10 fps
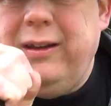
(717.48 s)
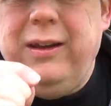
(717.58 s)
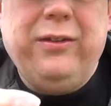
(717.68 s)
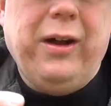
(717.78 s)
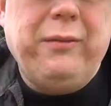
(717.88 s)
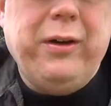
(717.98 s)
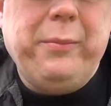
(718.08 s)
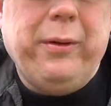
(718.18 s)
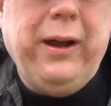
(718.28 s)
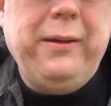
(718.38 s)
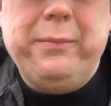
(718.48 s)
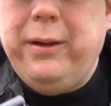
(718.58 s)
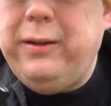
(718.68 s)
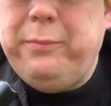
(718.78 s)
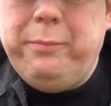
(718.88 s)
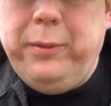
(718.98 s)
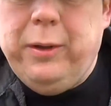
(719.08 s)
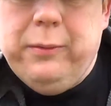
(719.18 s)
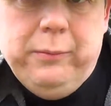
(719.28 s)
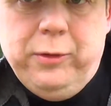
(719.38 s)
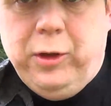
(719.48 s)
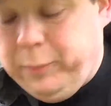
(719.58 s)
It's not very bright, but you know, still